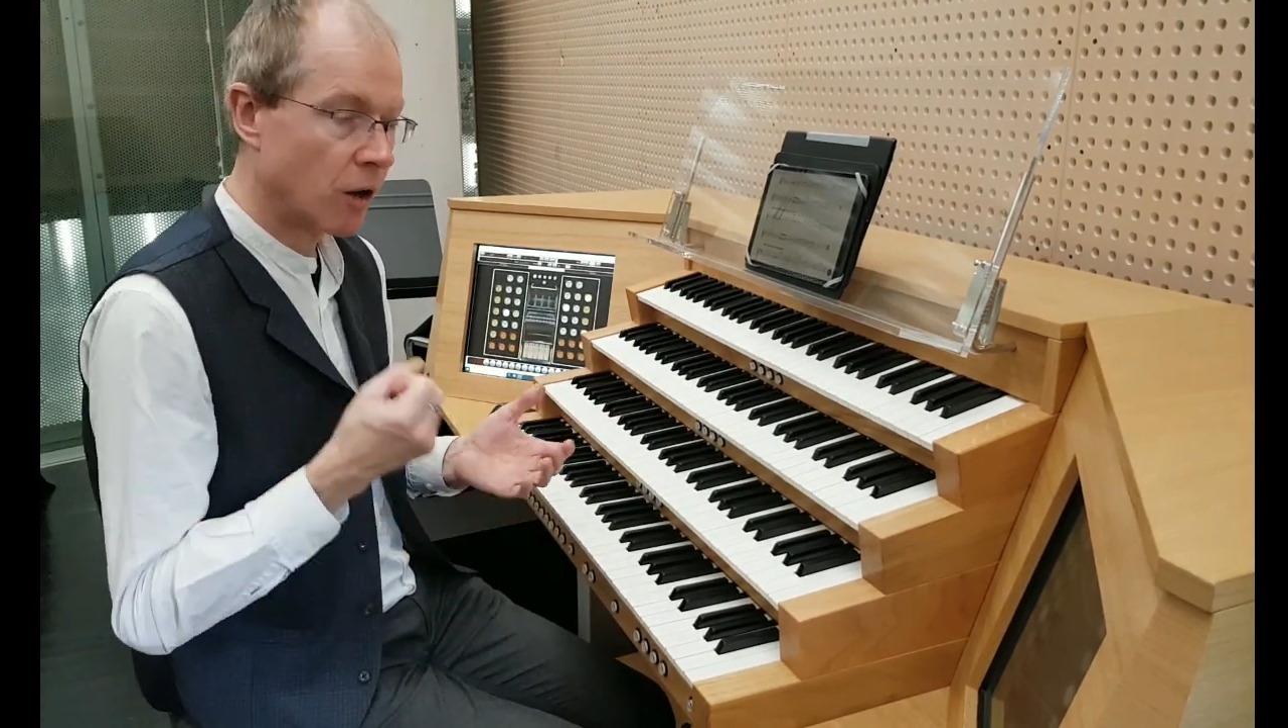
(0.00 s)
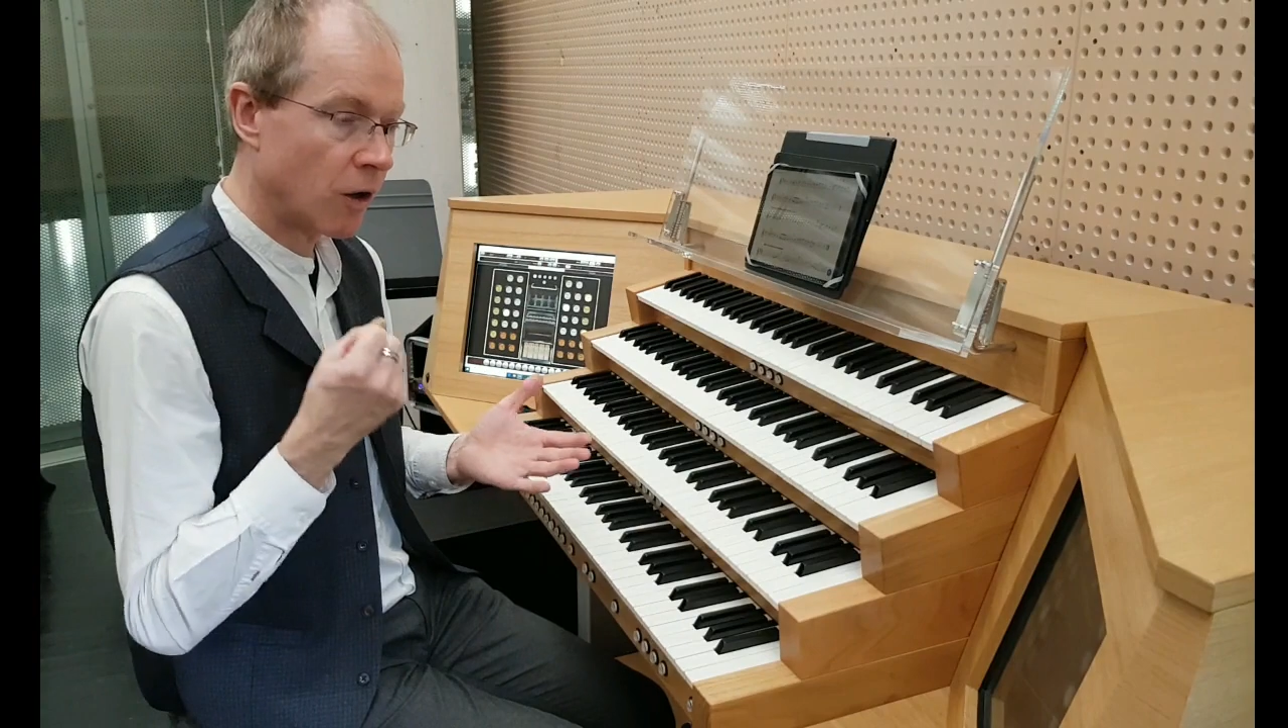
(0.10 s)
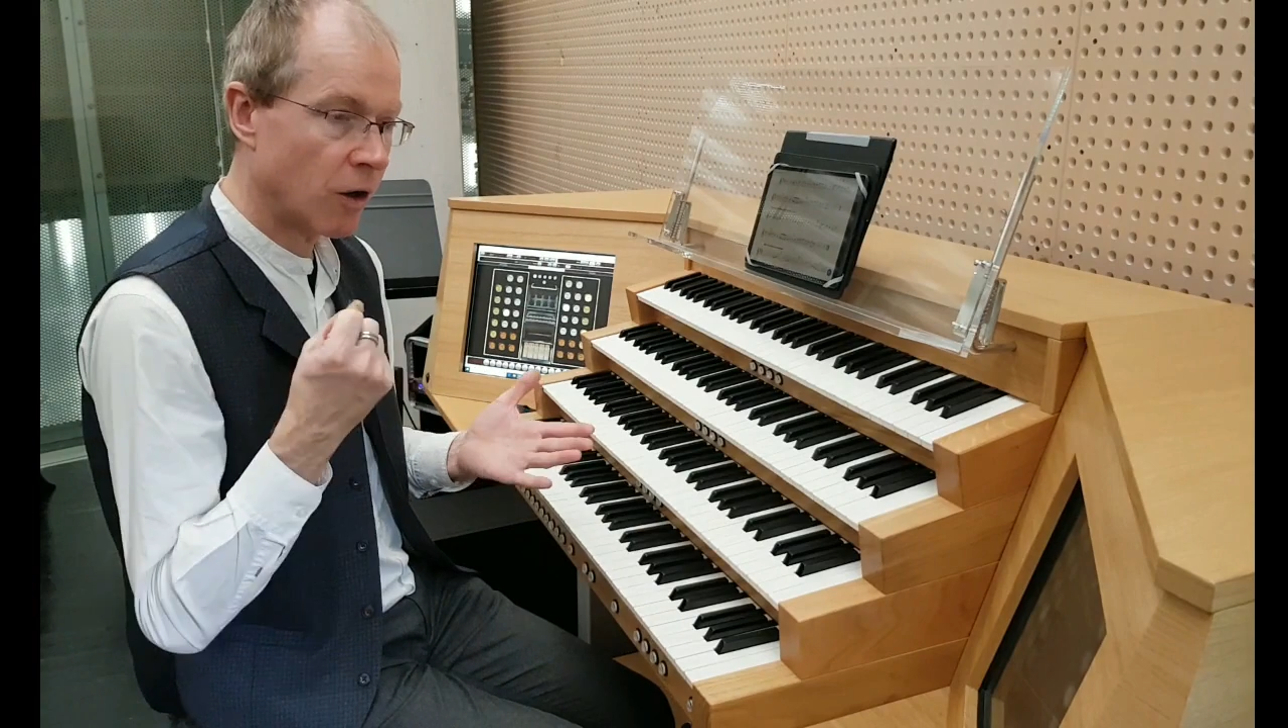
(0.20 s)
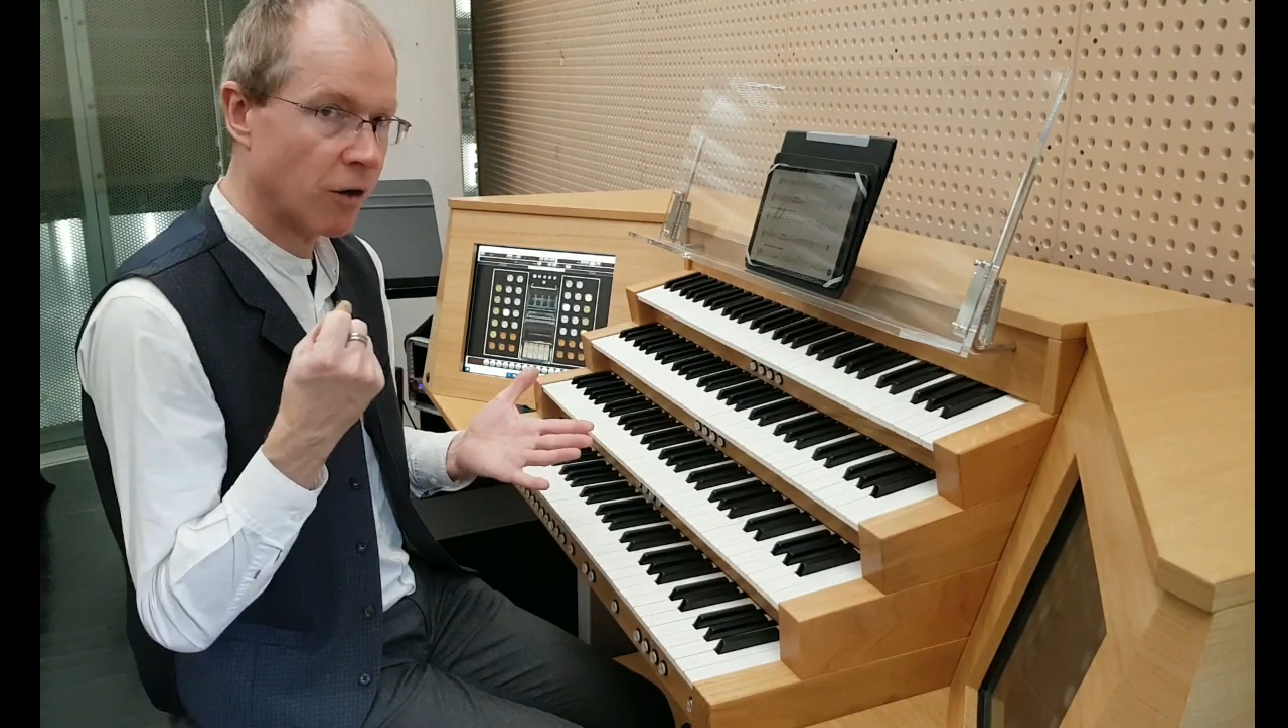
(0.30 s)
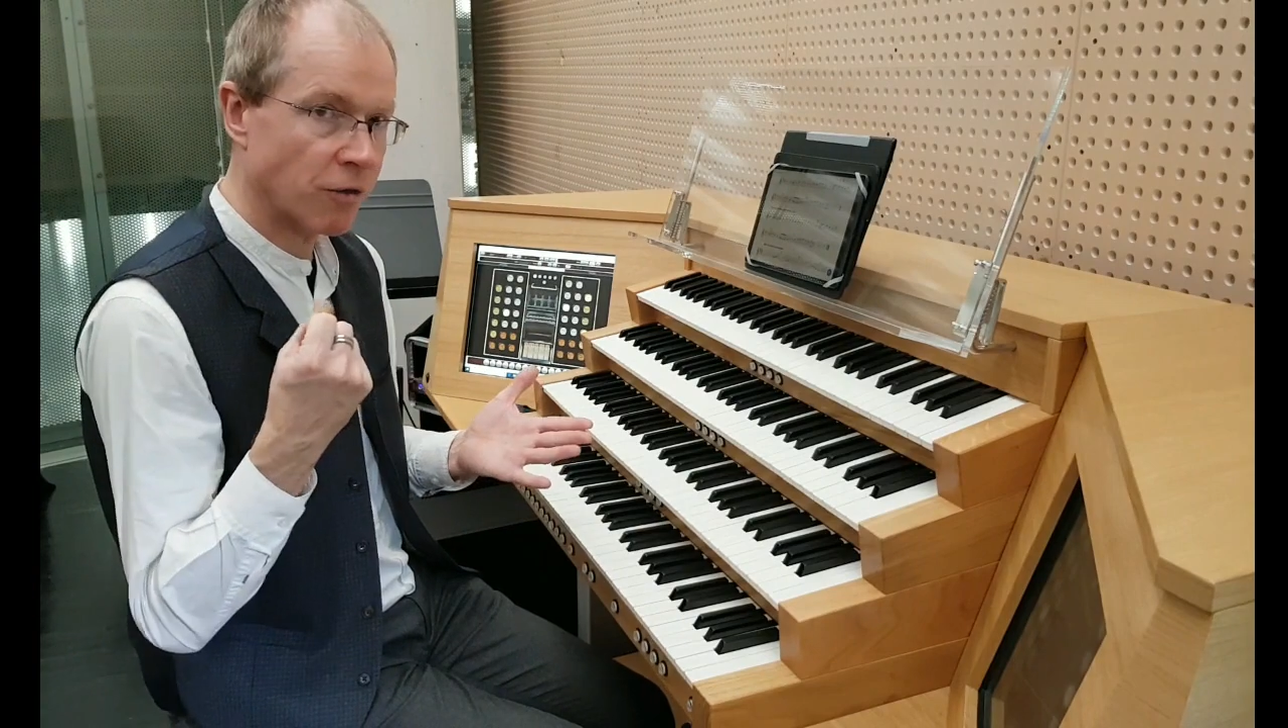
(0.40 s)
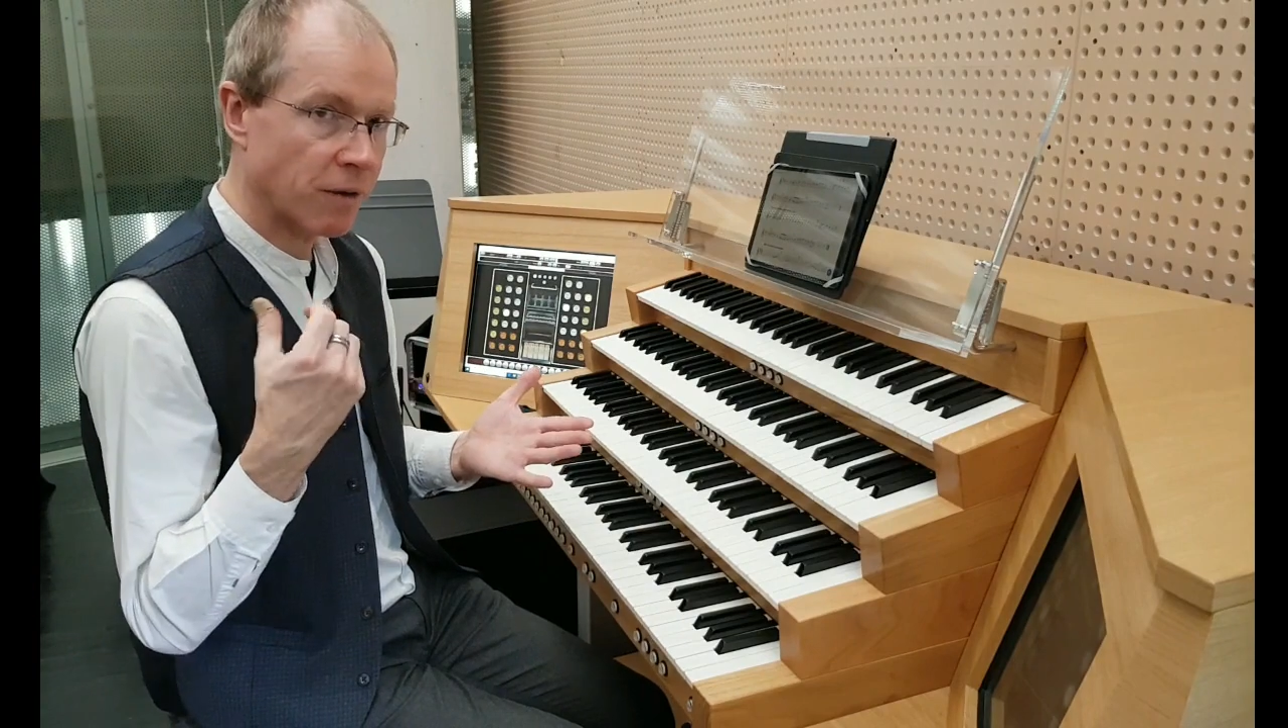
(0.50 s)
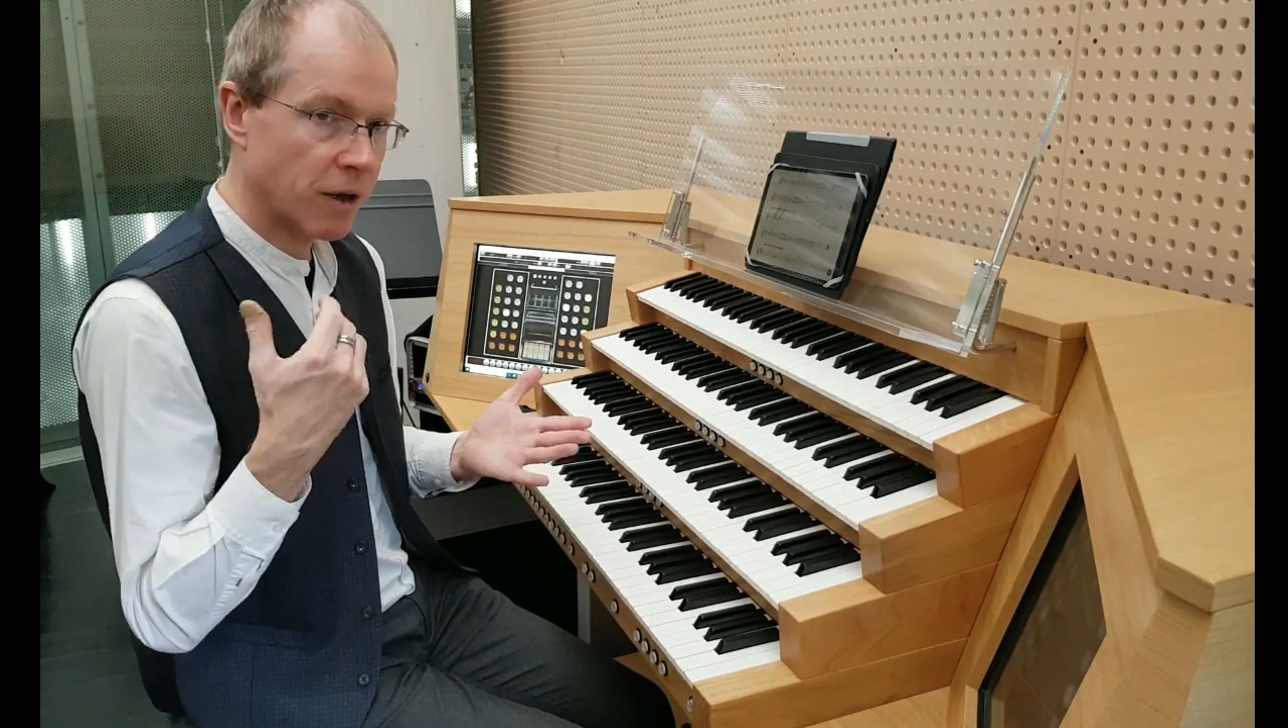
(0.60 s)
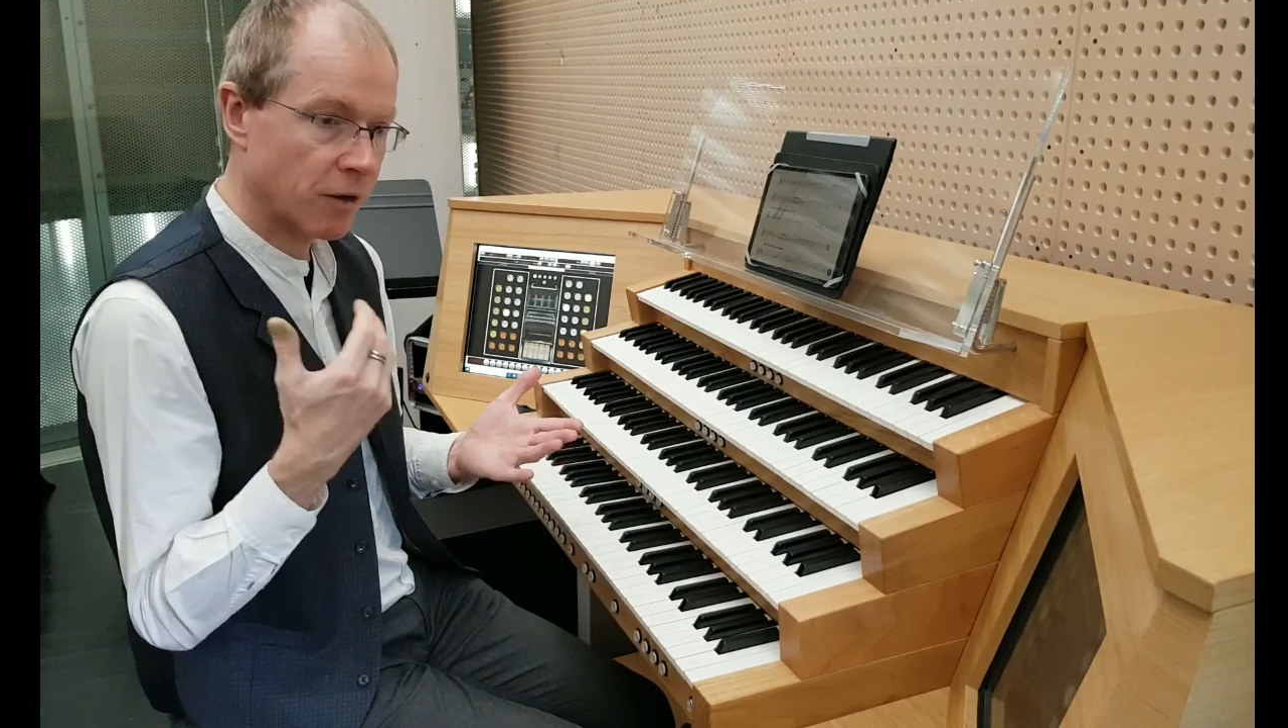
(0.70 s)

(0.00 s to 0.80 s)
of